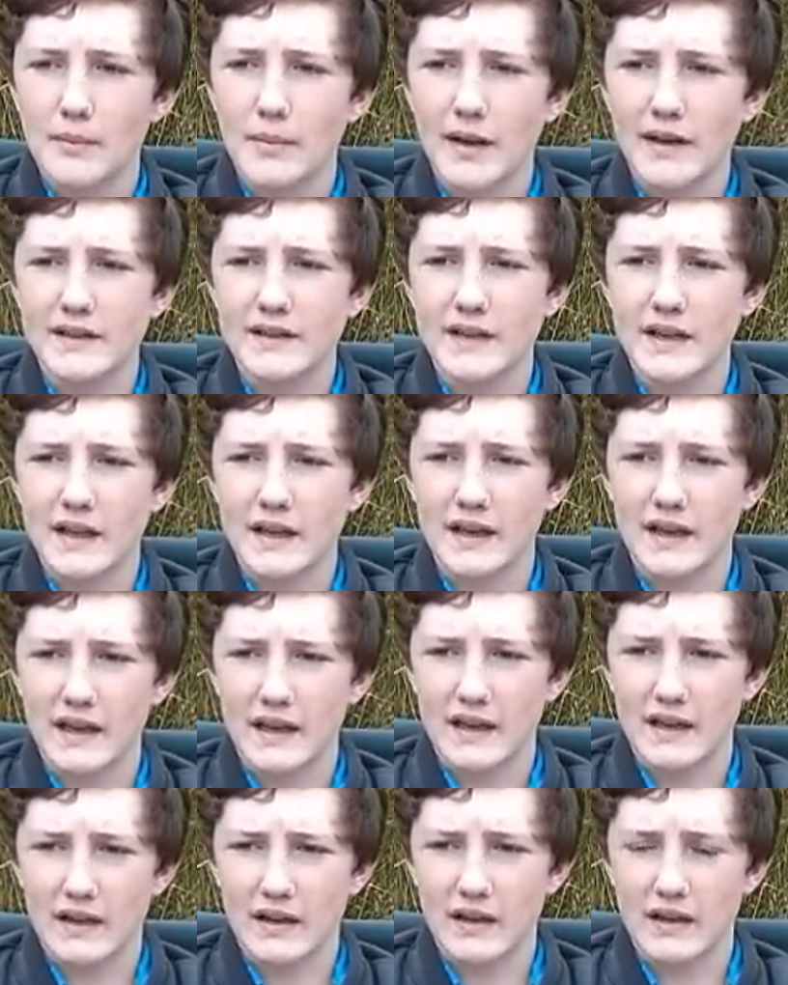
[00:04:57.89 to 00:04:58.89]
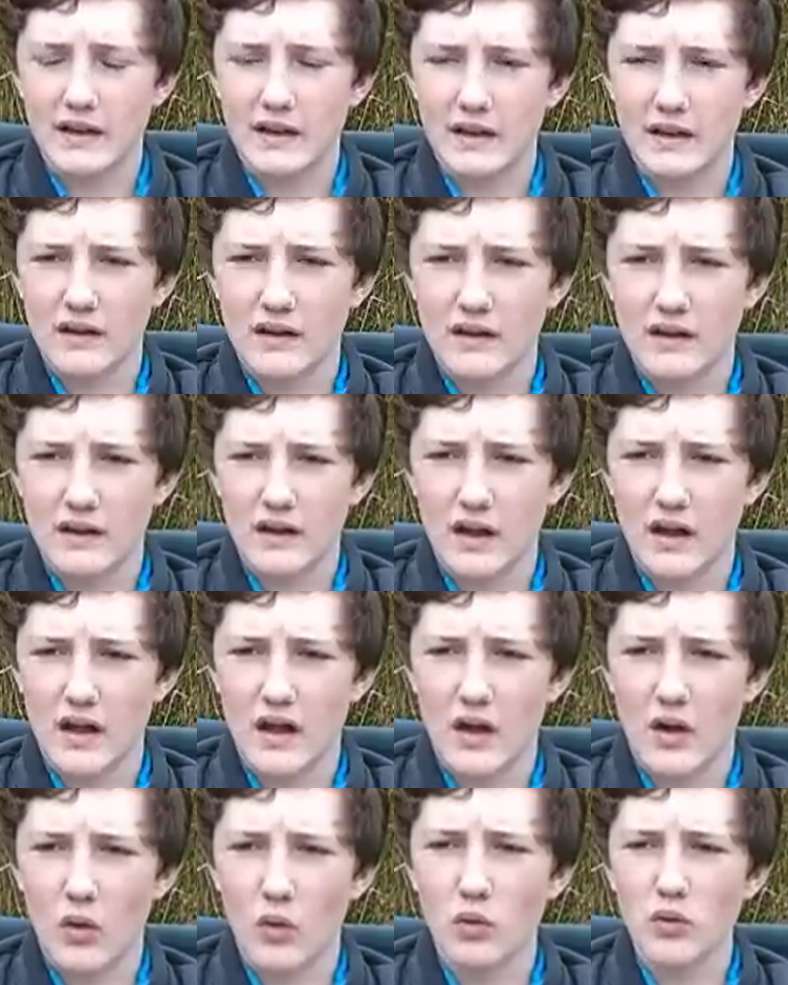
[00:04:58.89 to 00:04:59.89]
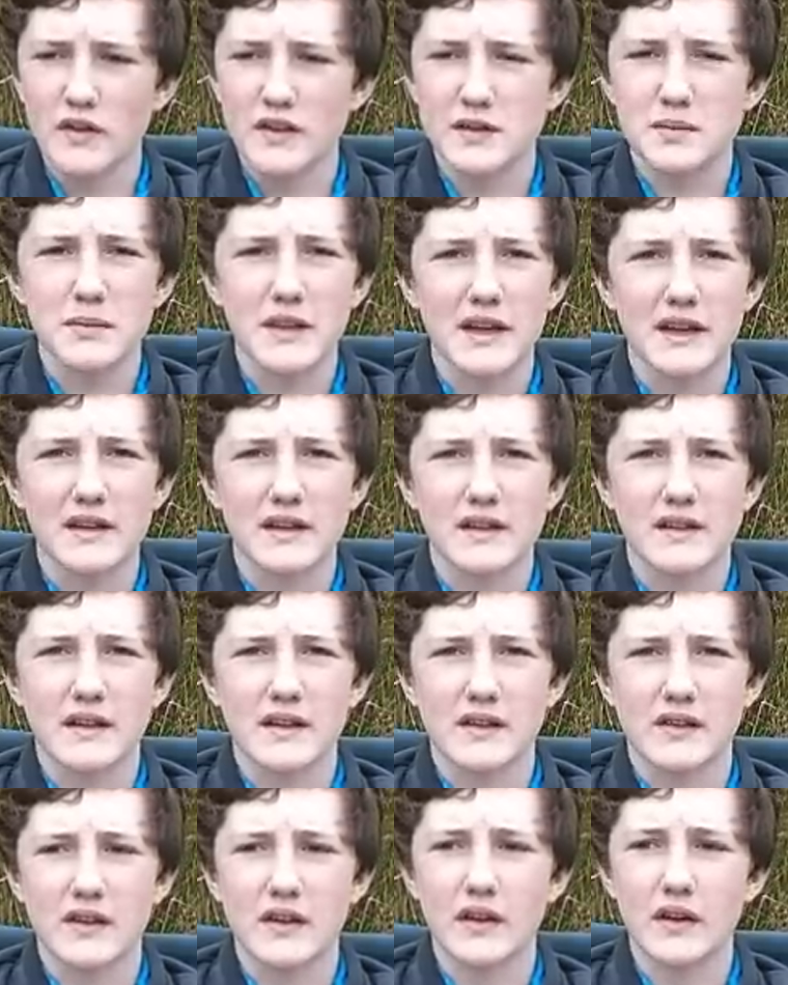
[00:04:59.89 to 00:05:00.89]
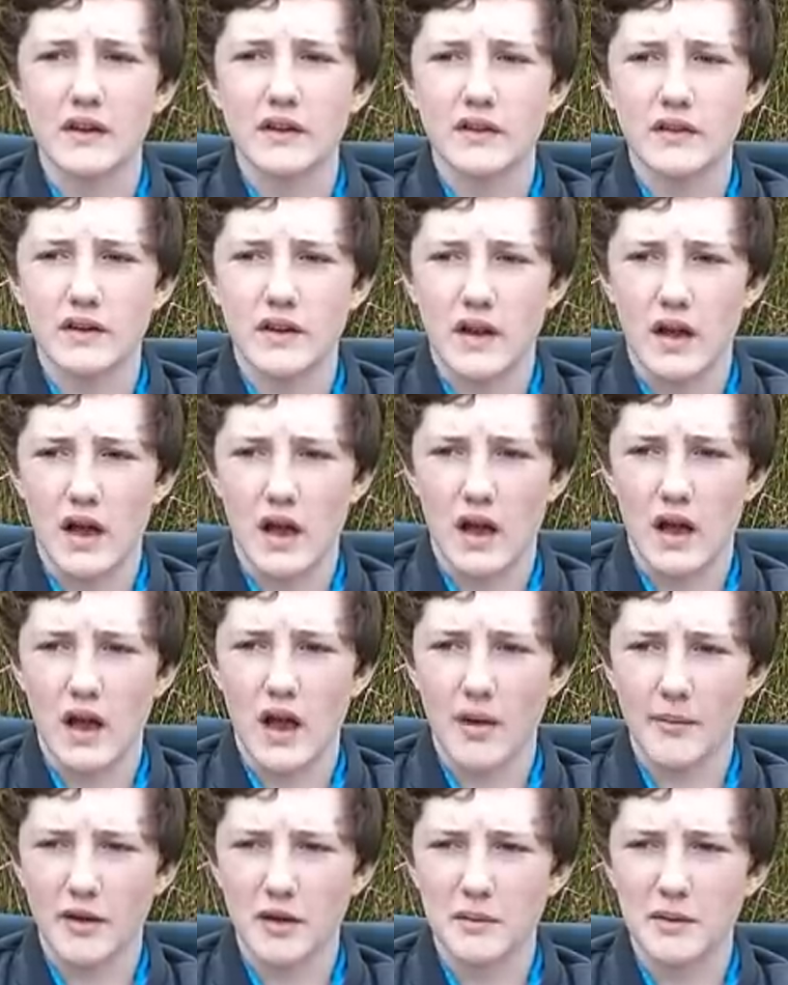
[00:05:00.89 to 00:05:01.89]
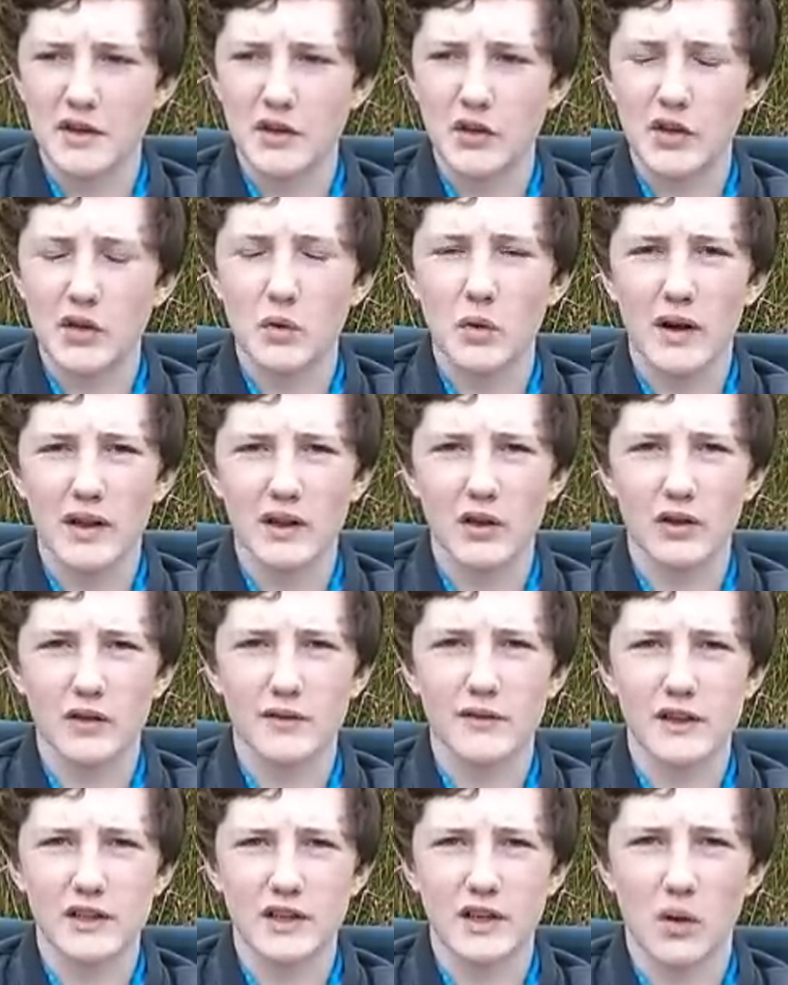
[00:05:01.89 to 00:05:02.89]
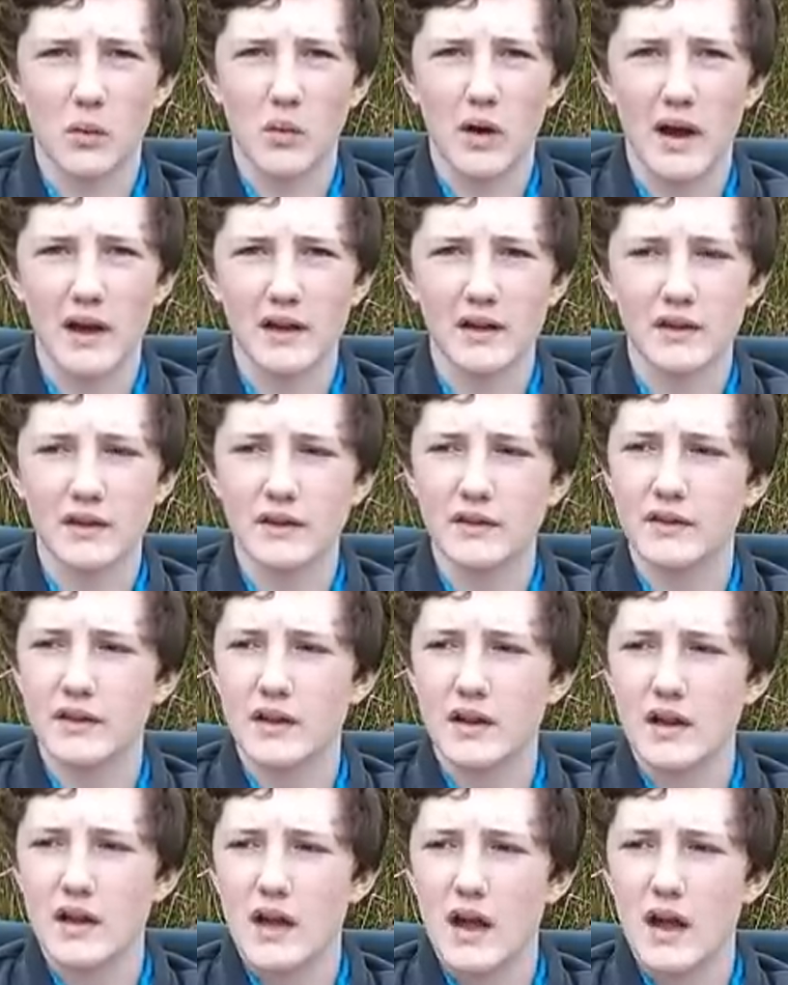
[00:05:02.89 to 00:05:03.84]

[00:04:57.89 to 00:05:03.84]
Basically, all this means is that I'm going to be doing quite a lot of fishing at Wylands,